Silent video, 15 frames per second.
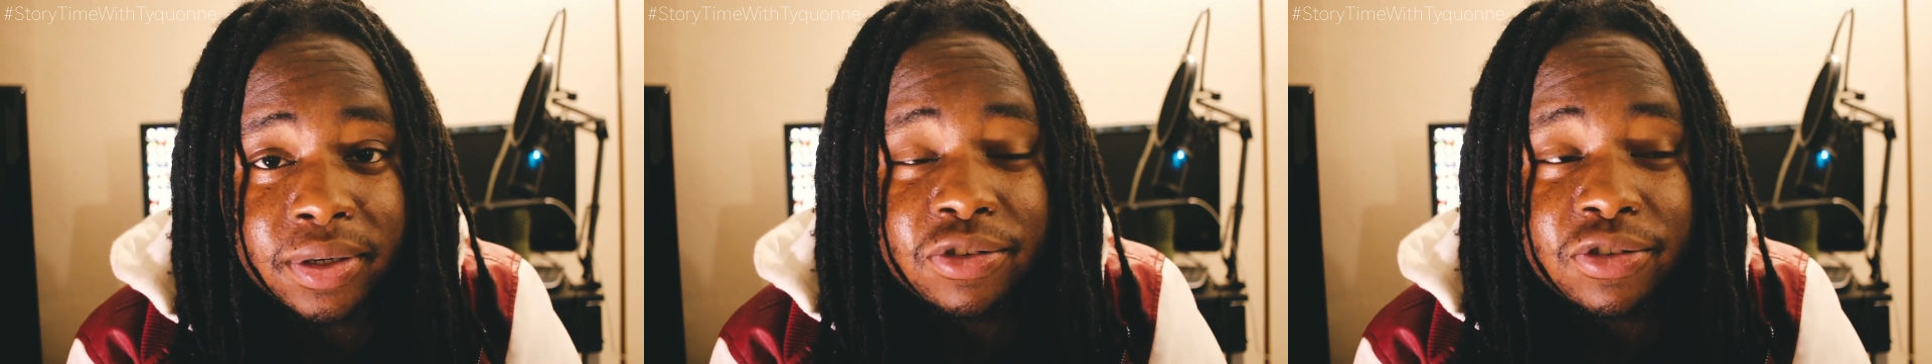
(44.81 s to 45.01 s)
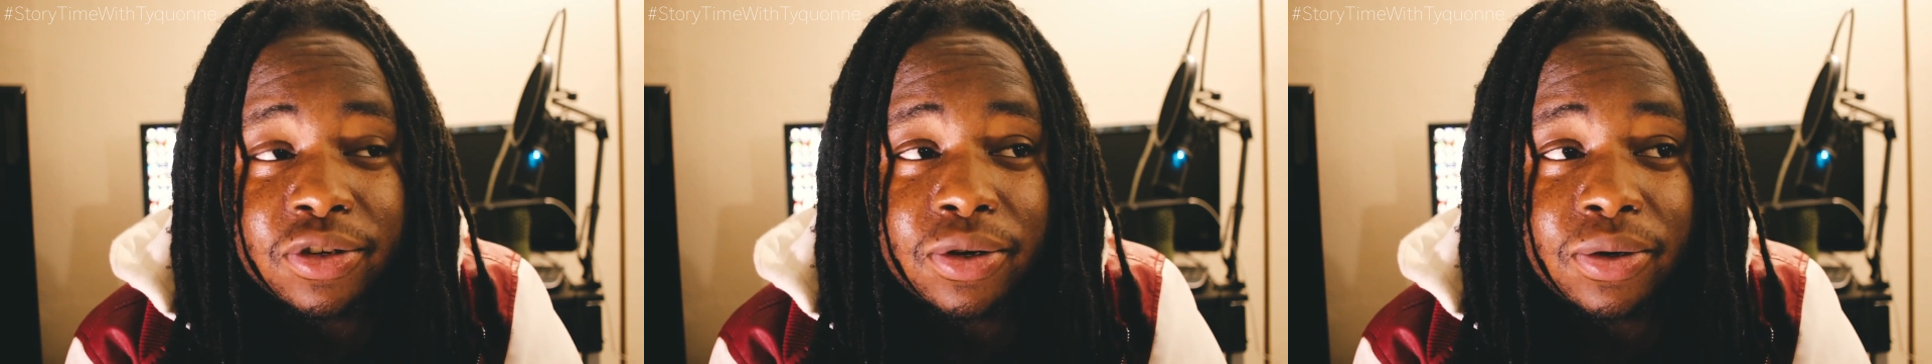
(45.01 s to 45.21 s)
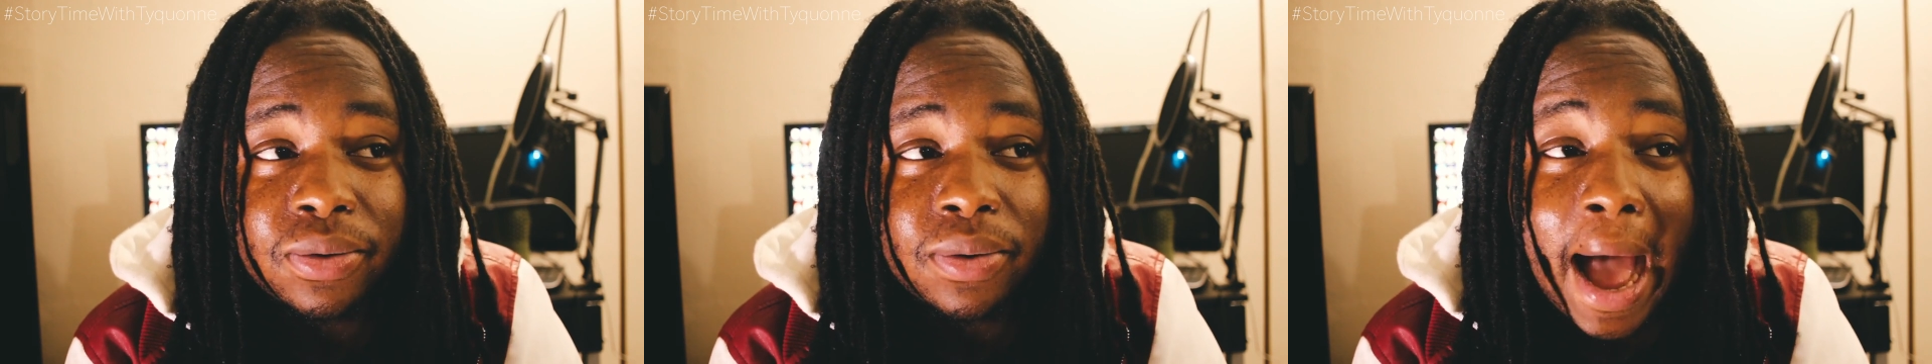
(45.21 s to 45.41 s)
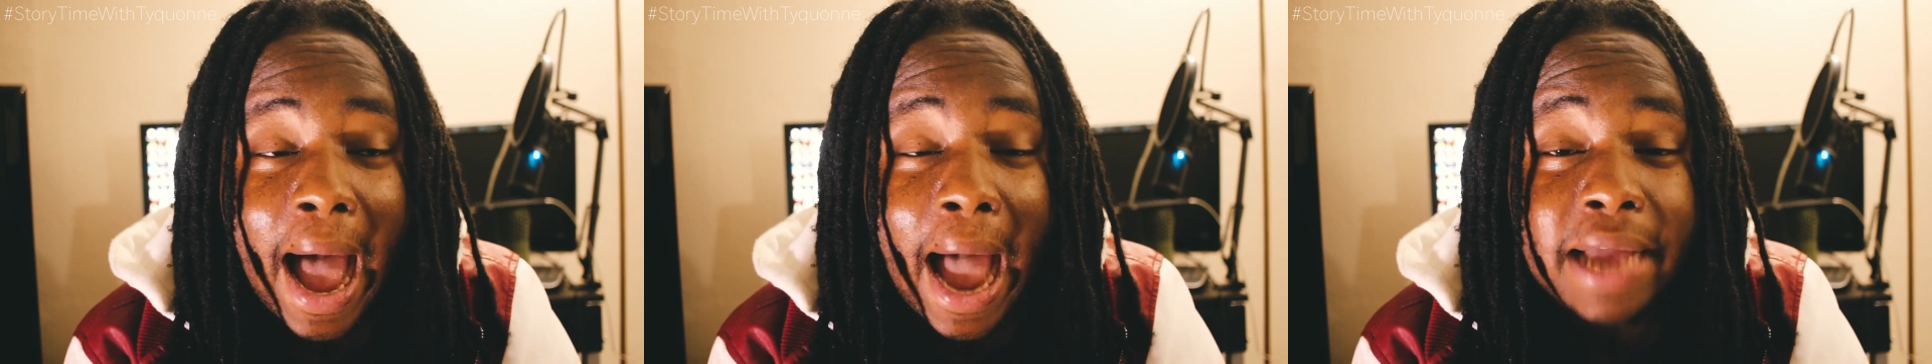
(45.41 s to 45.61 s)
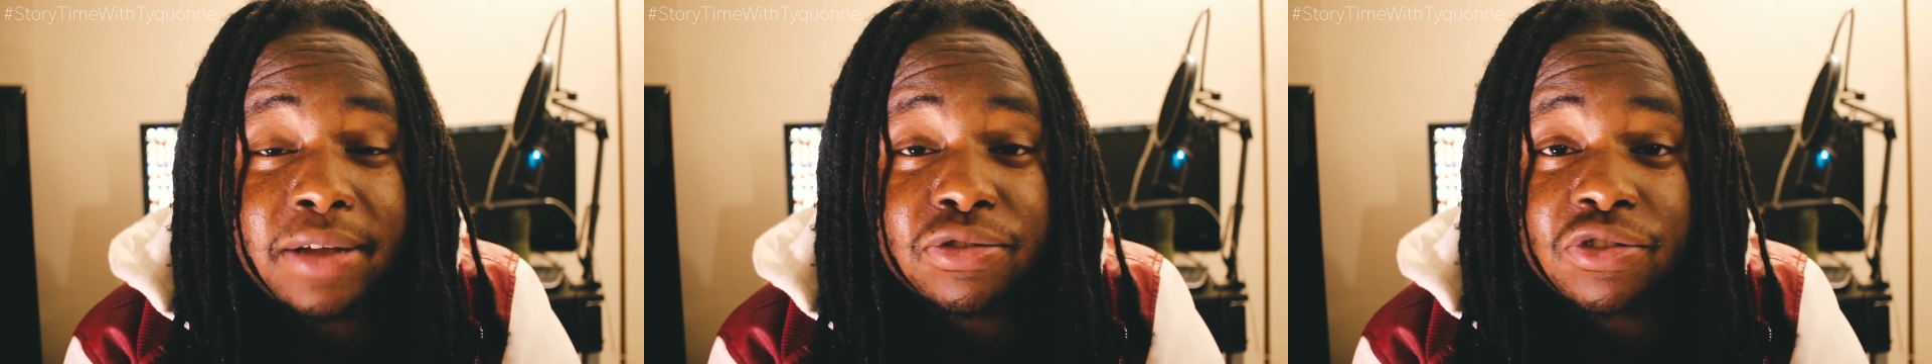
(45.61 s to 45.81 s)
So
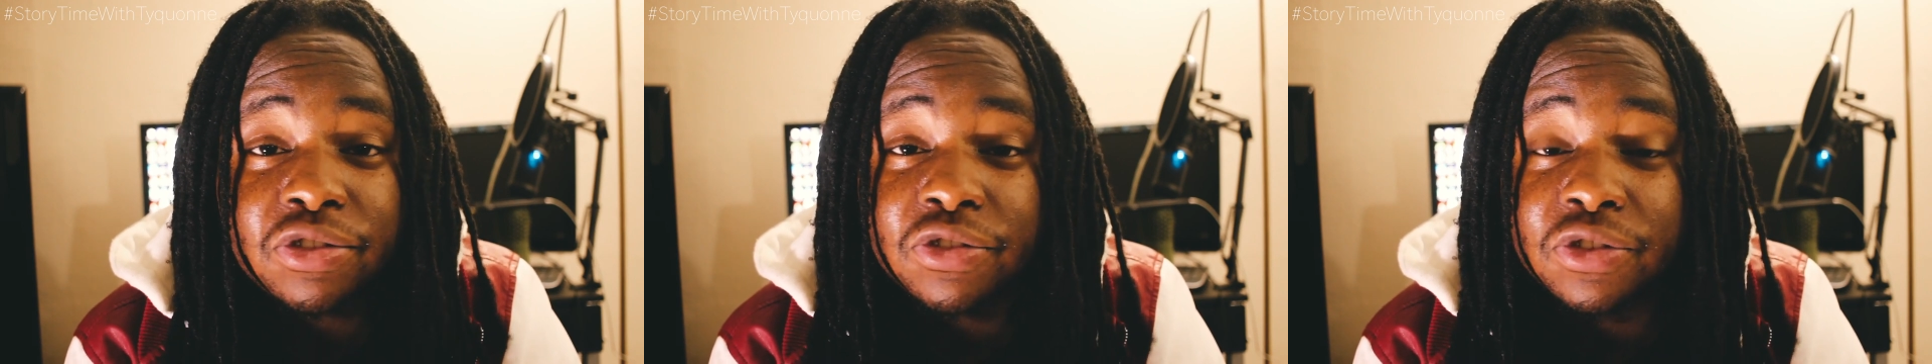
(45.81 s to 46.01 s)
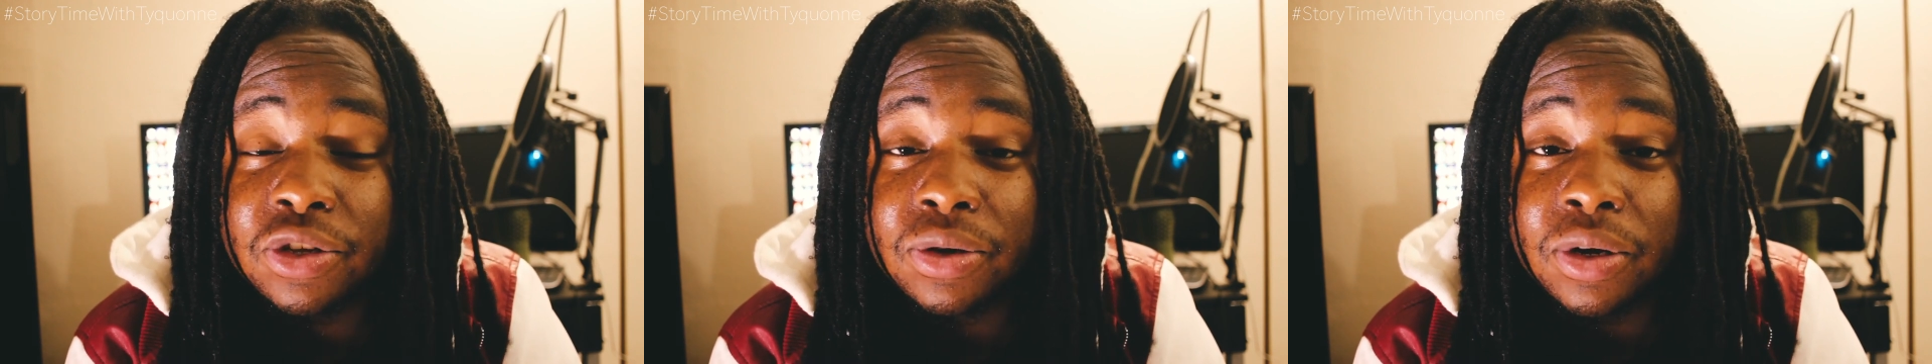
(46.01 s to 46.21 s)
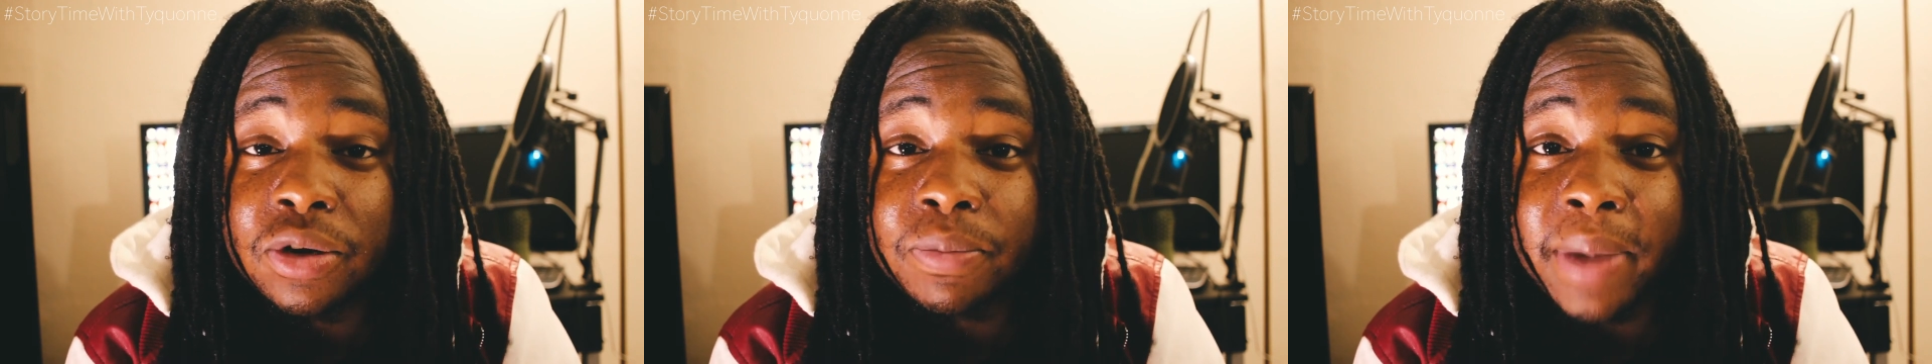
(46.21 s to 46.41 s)
I used to steal her